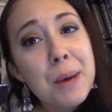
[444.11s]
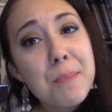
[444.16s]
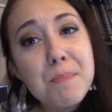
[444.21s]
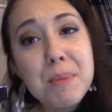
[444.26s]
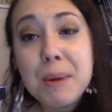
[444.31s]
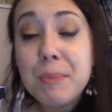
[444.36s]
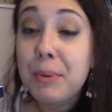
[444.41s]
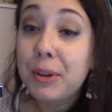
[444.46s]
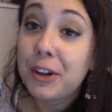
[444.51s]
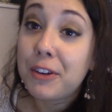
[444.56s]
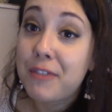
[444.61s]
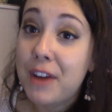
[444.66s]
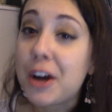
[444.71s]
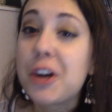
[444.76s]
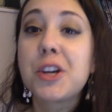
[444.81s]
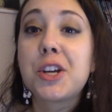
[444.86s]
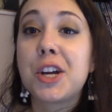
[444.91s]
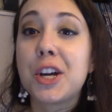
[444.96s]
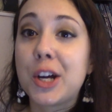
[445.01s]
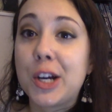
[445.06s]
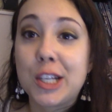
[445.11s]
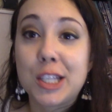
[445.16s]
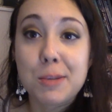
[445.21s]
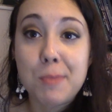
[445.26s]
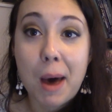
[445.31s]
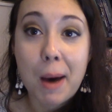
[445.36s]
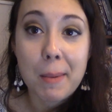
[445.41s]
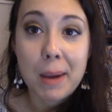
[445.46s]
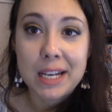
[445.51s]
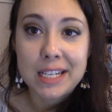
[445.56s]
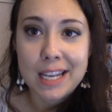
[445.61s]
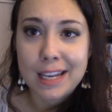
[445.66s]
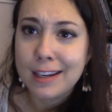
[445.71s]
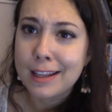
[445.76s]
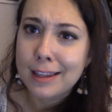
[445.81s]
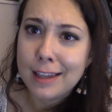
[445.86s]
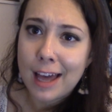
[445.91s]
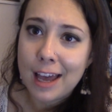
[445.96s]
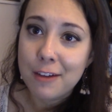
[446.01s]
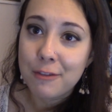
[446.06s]
People are very curious about my
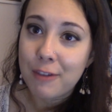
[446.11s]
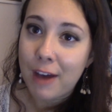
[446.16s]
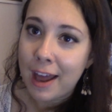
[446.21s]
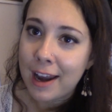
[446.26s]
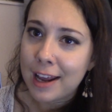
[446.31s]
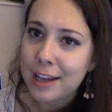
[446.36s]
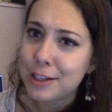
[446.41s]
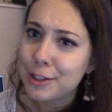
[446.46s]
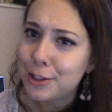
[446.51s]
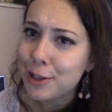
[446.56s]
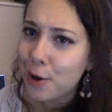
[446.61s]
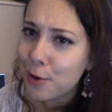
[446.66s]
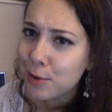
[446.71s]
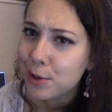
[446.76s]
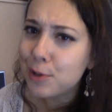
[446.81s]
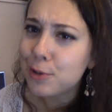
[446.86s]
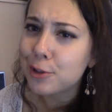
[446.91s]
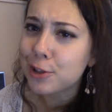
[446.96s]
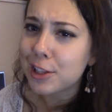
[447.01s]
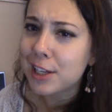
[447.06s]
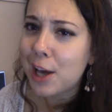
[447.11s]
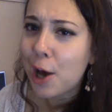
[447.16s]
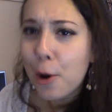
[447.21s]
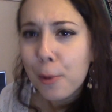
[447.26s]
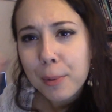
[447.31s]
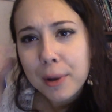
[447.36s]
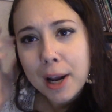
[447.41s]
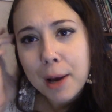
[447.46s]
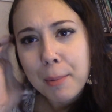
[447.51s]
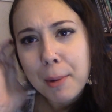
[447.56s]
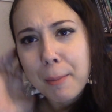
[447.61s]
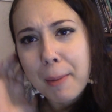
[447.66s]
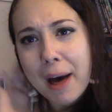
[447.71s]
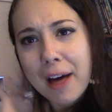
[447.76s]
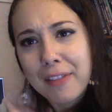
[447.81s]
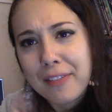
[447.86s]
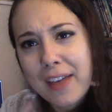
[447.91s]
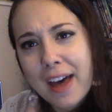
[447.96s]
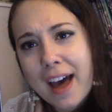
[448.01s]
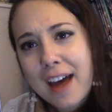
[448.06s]
dating life, and I don't usually open up
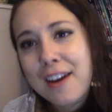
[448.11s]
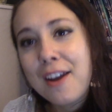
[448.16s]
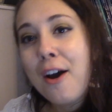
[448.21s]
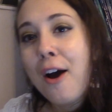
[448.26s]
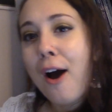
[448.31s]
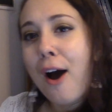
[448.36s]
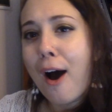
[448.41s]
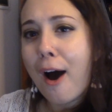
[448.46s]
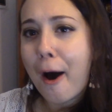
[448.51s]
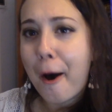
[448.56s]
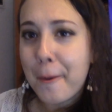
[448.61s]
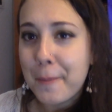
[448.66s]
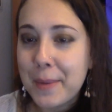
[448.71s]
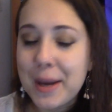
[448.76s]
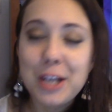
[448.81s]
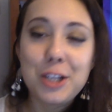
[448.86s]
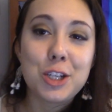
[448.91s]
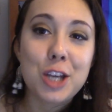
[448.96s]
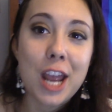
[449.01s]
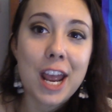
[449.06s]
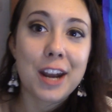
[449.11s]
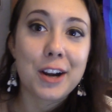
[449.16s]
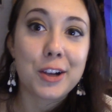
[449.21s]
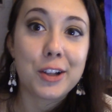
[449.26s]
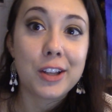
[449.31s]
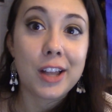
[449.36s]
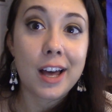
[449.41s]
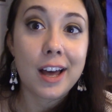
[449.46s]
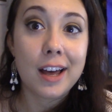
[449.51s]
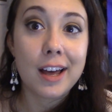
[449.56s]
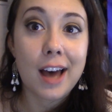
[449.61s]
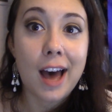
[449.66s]
about that on my channel.